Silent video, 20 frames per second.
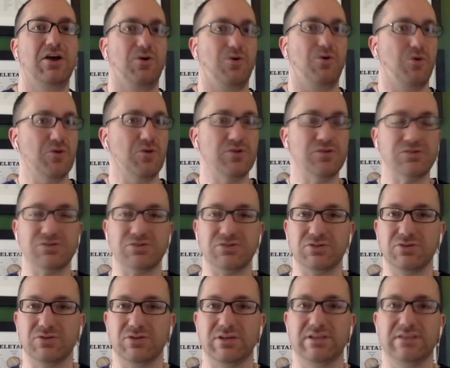or the
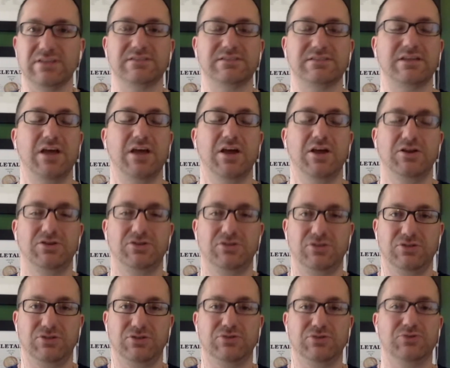student
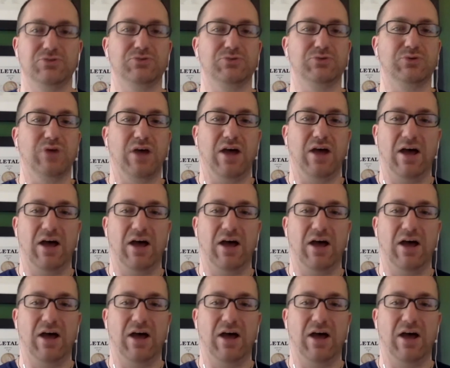to